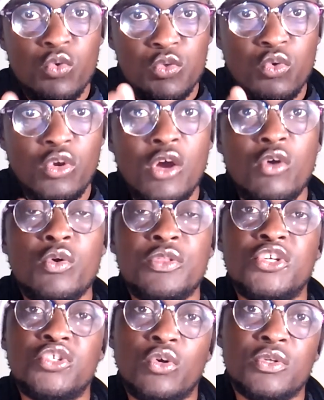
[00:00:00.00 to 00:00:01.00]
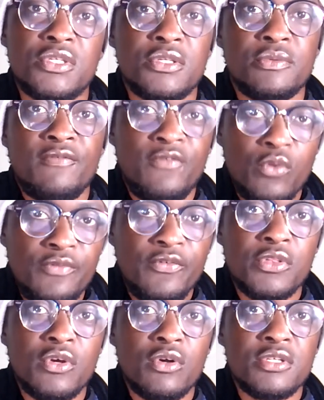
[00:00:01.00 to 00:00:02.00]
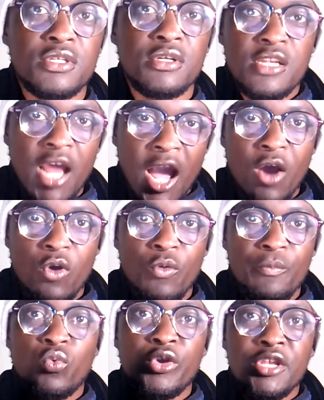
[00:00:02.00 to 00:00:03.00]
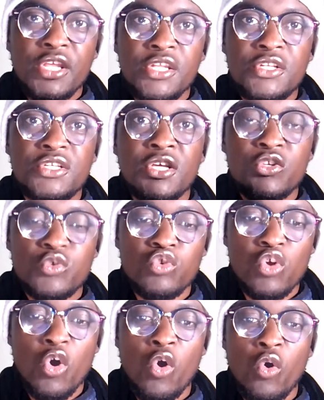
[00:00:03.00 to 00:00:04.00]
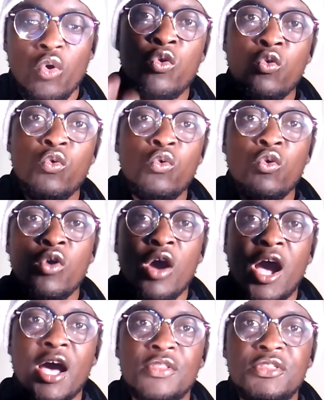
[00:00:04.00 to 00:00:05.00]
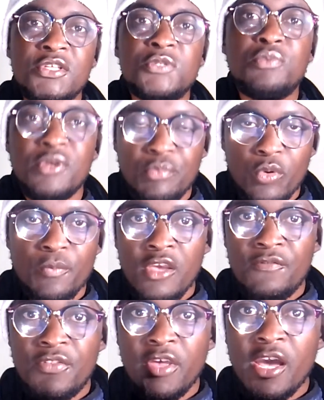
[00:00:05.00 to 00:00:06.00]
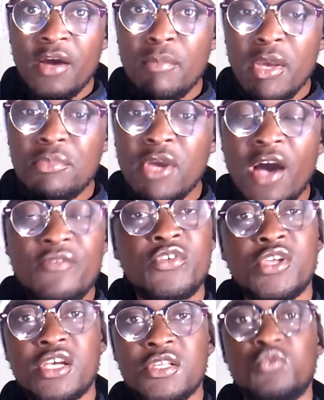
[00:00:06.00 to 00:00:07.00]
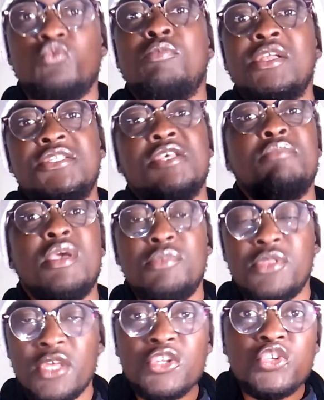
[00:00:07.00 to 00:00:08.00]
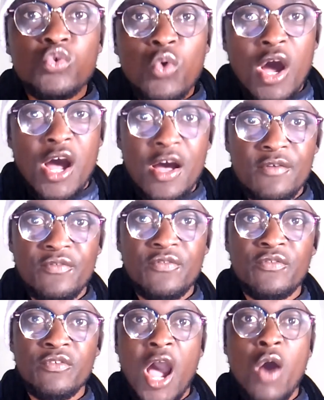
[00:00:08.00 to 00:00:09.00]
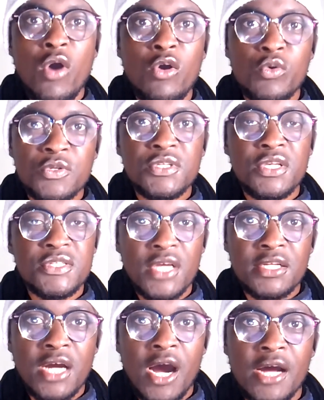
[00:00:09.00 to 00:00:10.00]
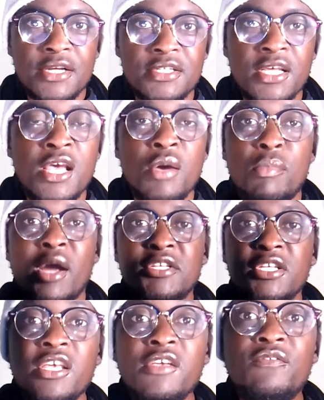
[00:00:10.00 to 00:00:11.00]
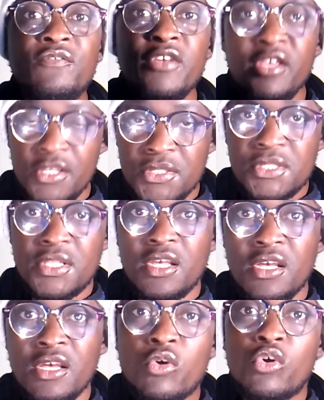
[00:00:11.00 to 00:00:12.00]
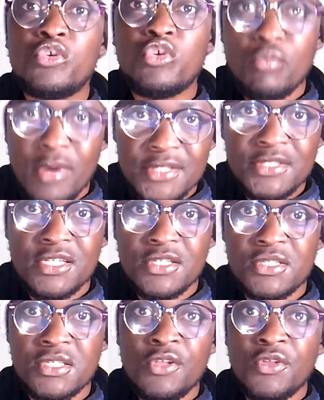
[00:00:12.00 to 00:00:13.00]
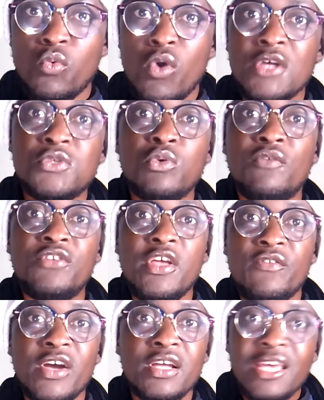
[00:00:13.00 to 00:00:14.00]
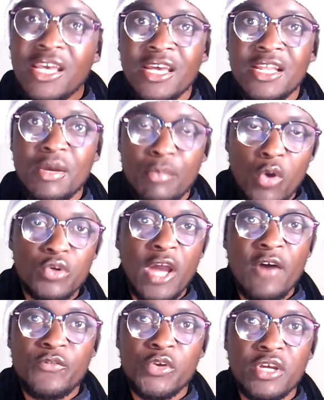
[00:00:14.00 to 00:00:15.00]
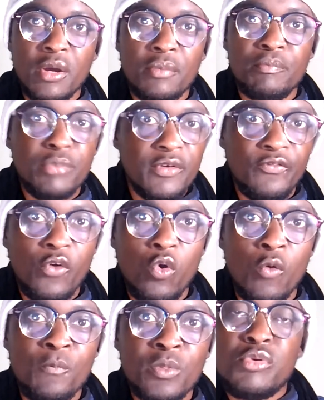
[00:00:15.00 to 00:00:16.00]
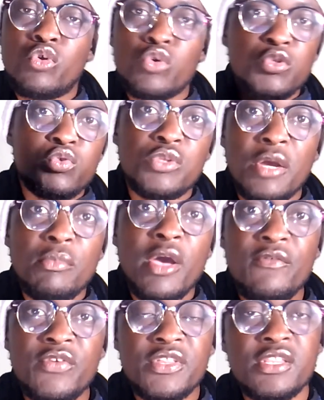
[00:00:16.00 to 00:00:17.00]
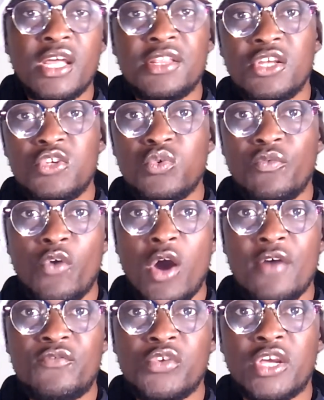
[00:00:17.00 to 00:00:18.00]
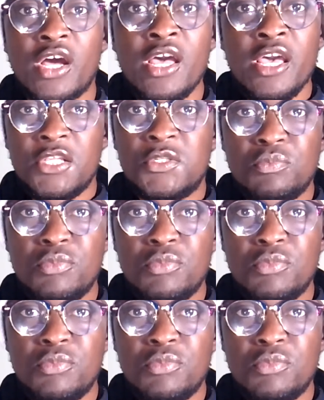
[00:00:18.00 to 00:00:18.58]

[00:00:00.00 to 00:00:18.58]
who's gonna call the shots. Food for thought. Now we need to know who are these people. If they are maybe Africans, we might say maybe they do have our concerns at heart. But if it's the colonial masters, the ones who have never cared about Africa before, because to them everything that they do for Africa, it's